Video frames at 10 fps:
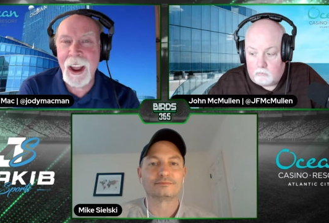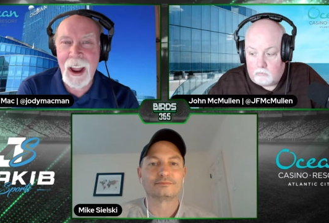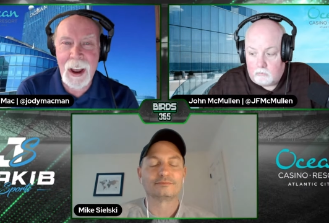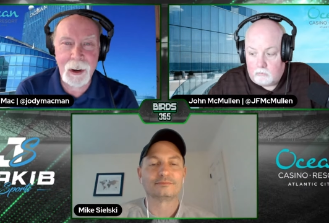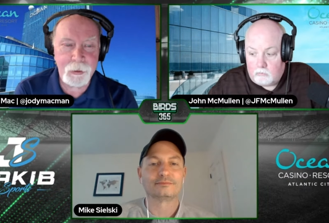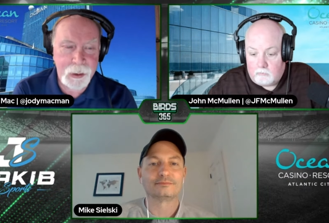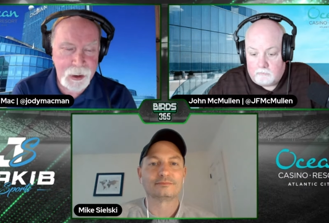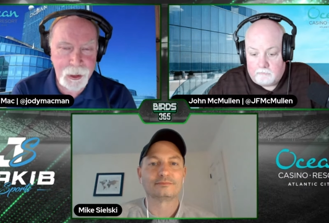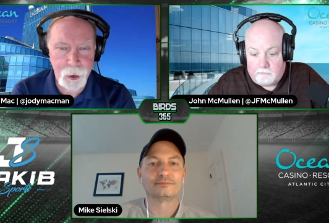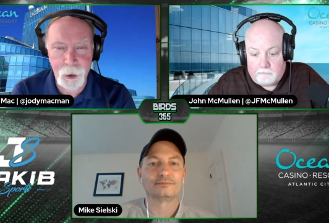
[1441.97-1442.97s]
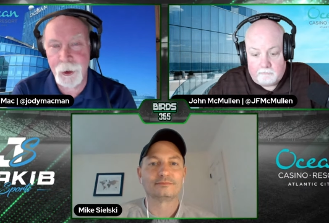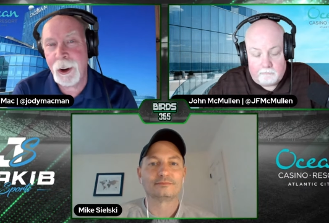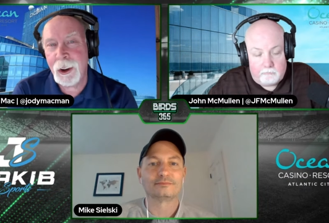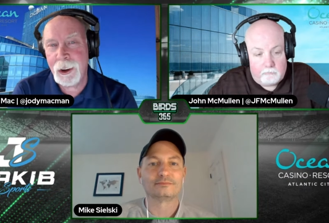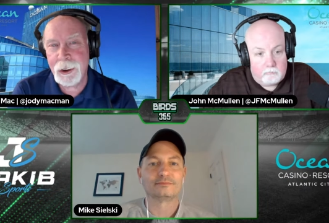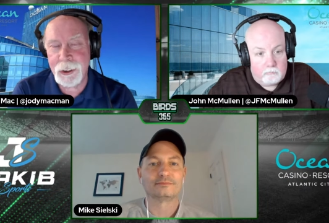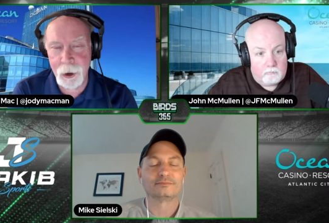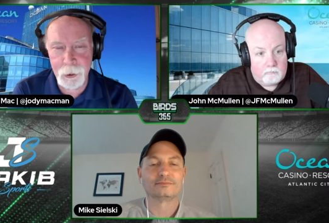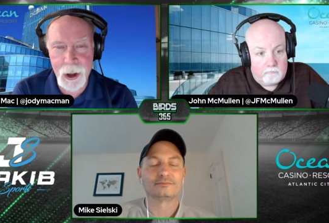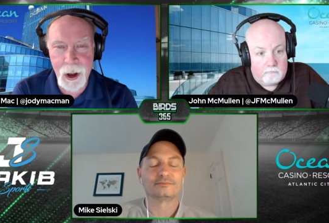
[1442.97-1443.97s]
Speaker 1: out of either
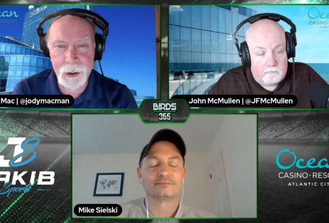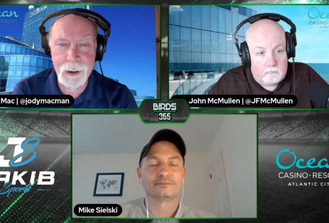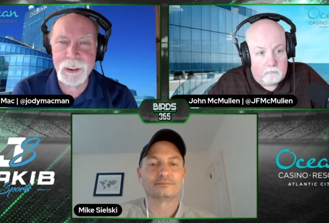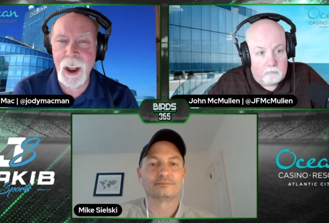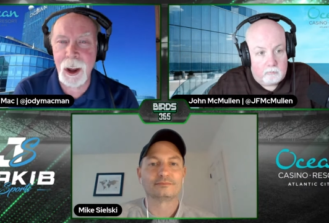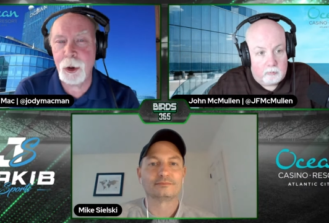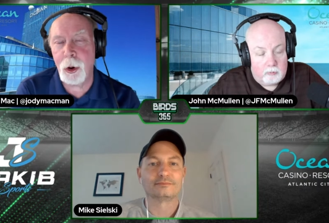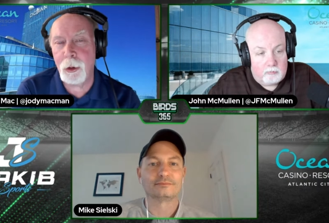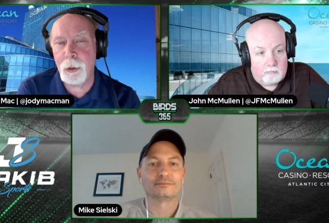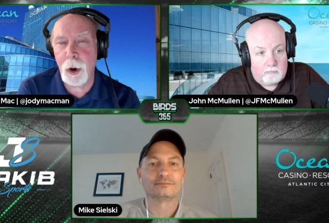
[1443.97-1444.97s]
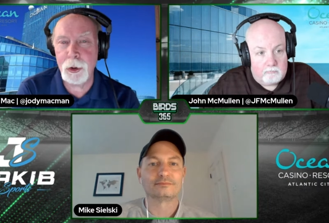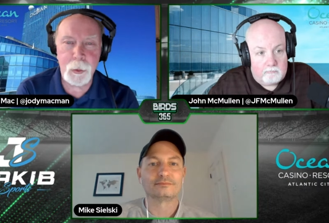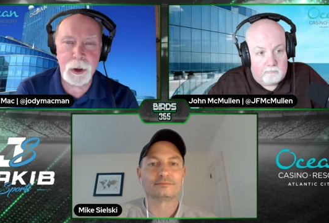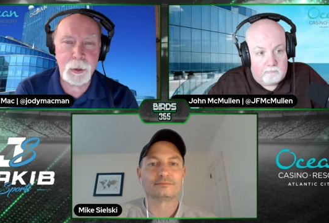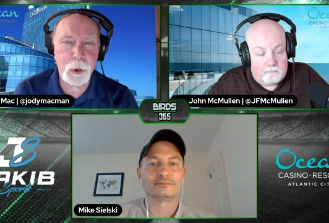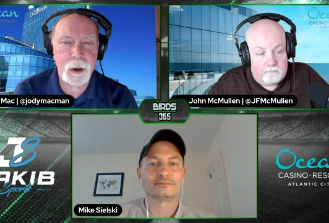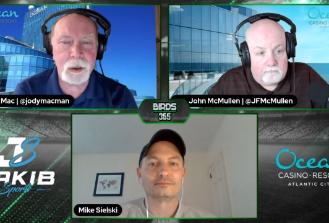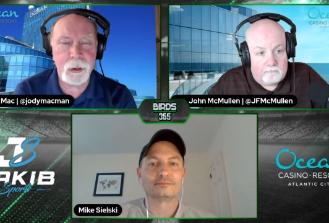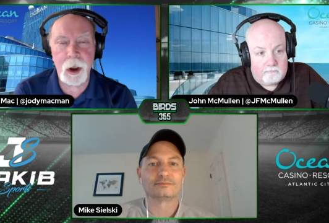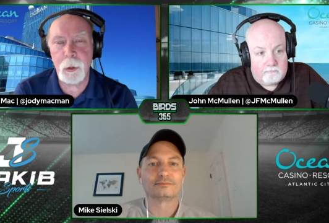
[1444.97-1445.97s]
Sirianni's and or Roseman's press
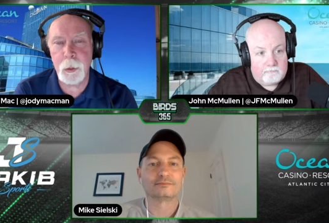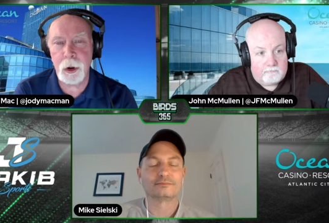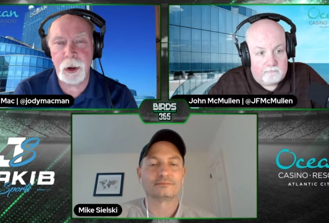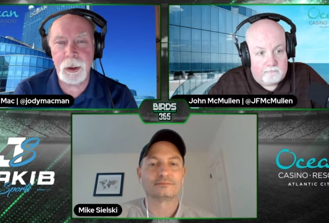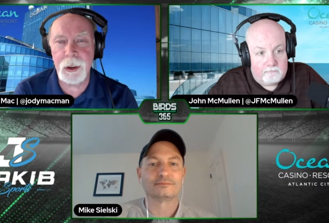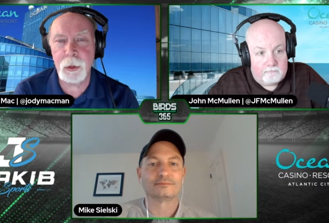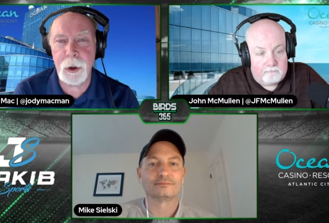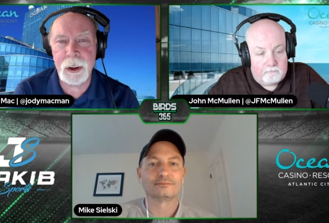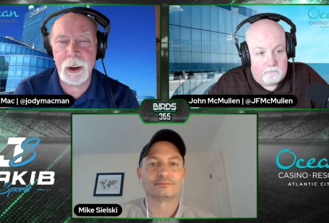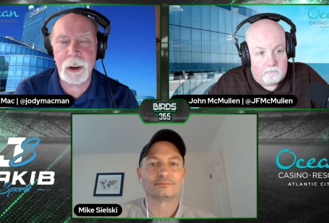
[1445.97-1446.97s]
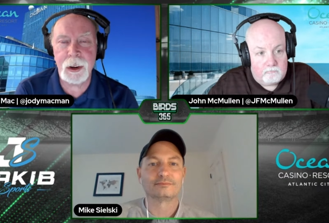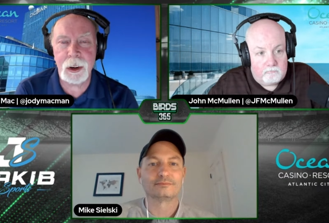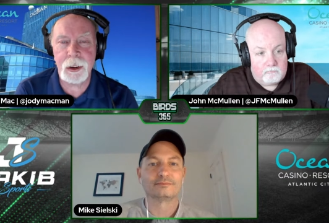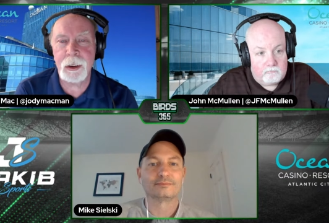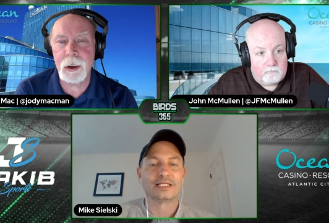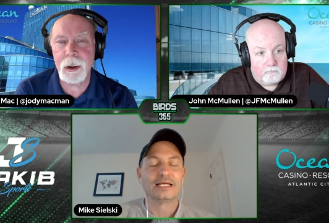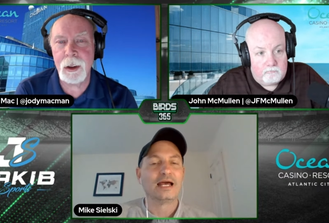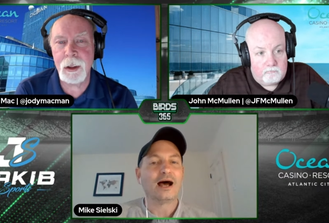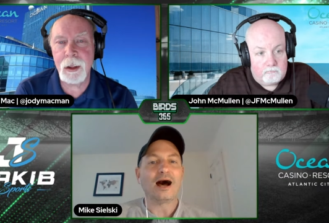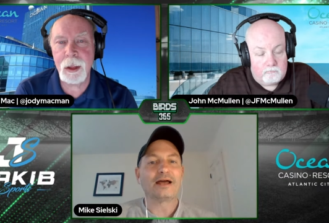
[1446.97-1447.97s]
availability this week in Indy?
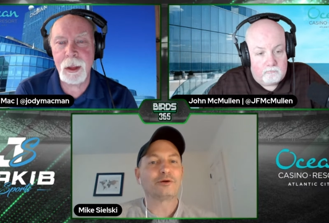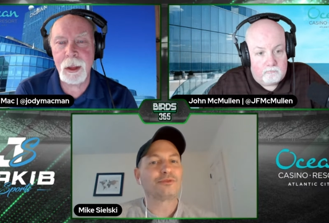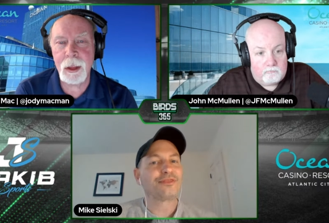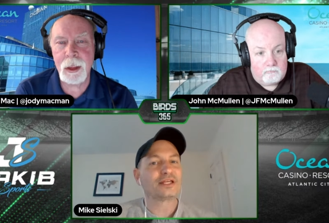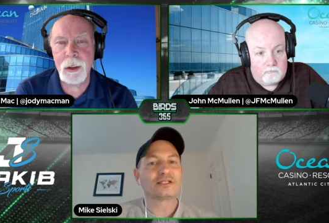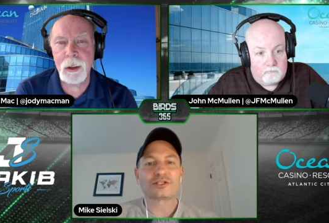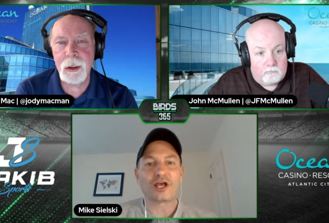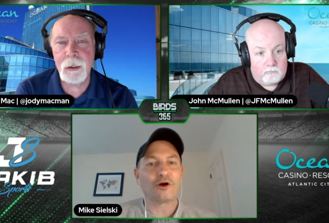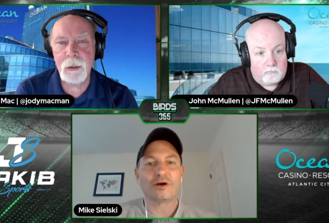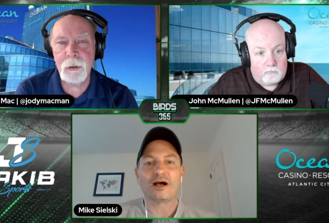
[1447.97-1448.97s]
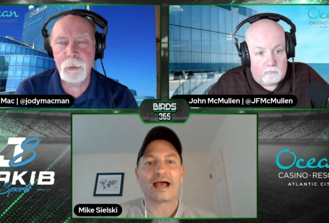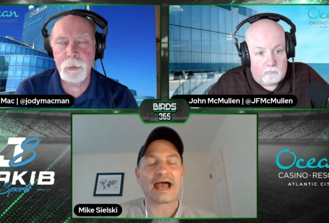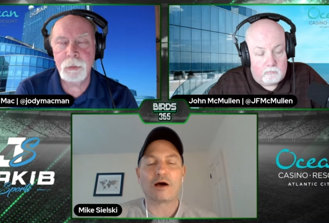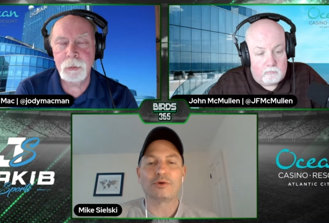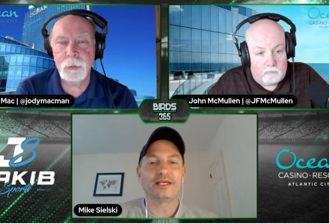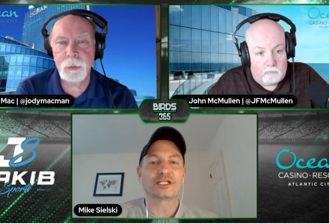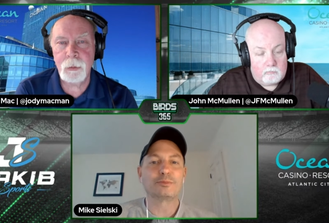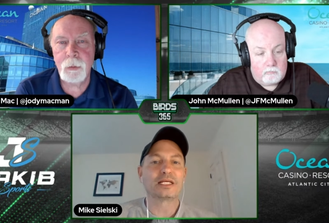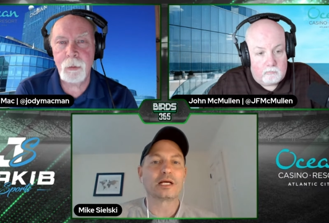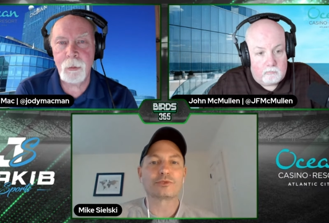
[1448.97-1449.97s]
Speaker 2: I don't think so. Howie has
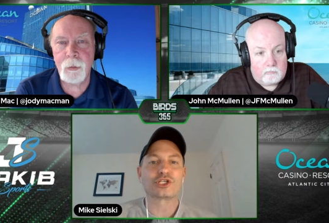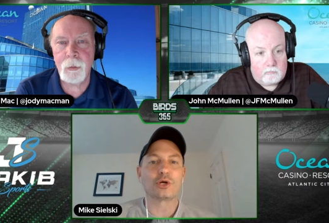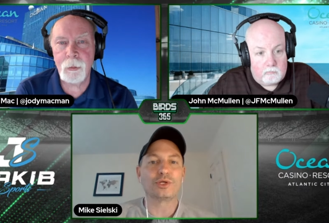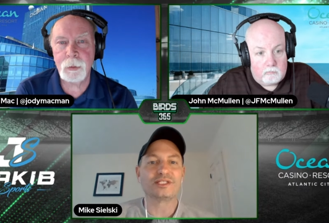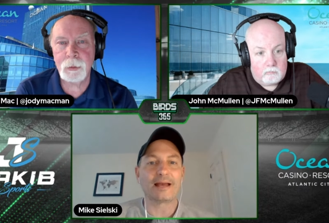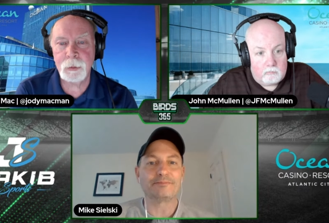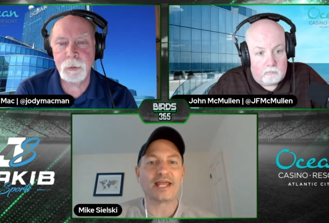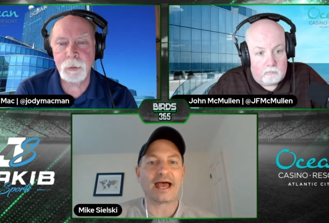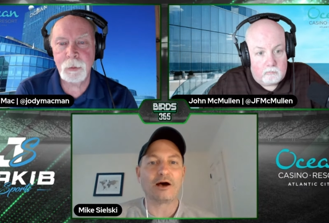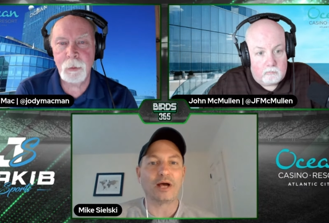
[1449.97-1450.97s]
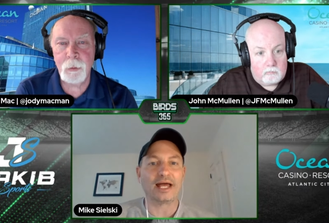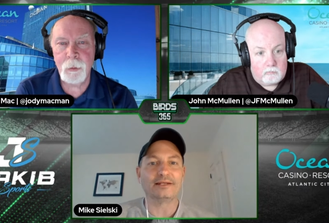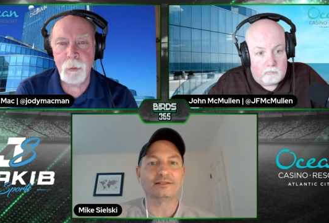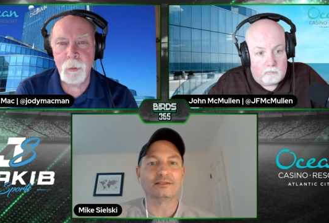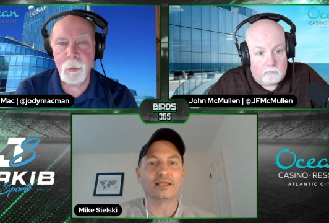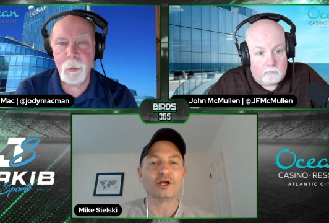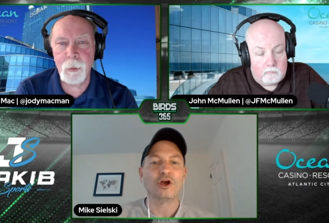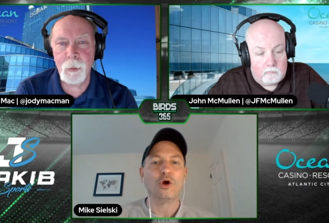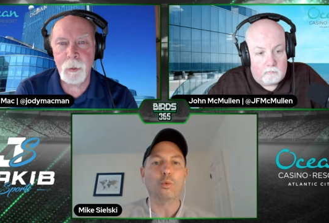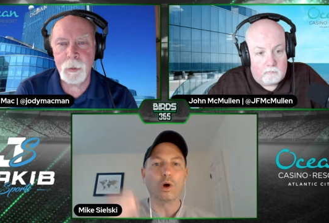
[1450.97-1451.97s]
become so adept now at like
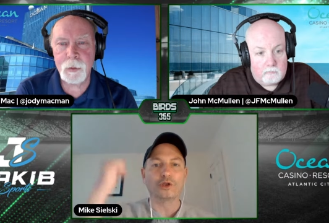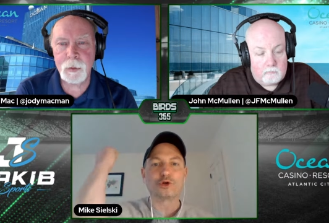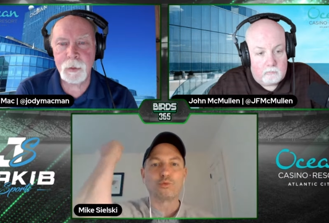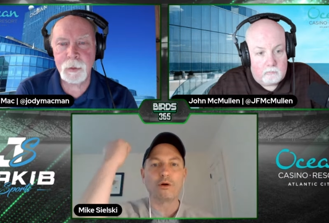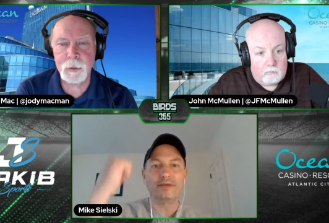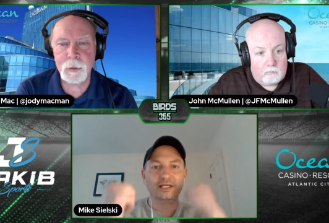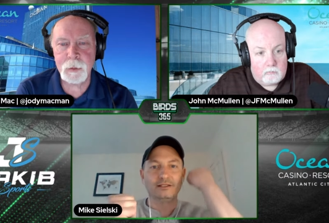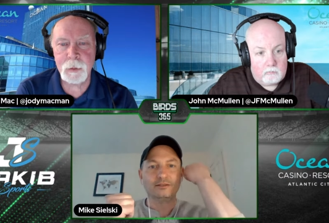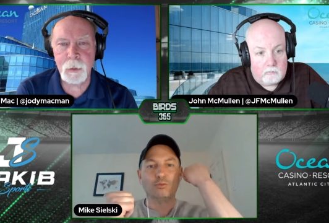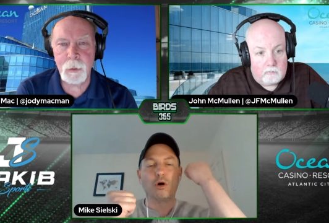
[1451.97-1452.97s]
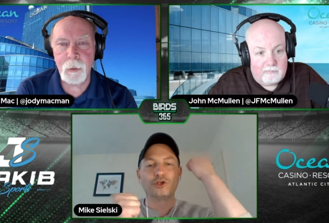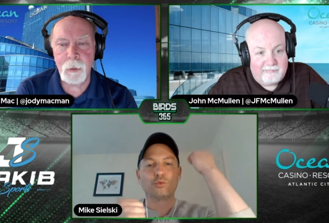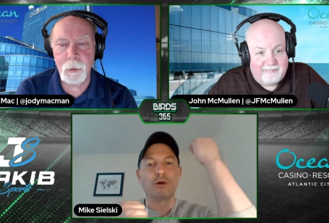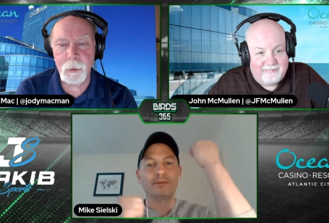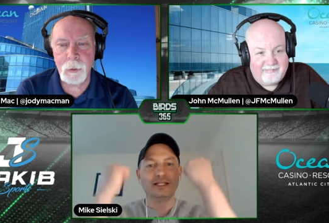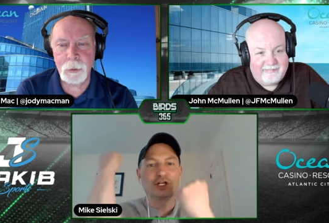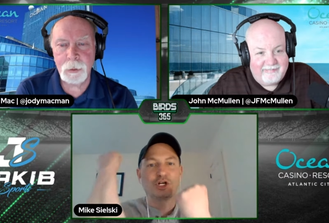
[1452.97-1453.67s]
Wonder Woman, Wonder Womaning the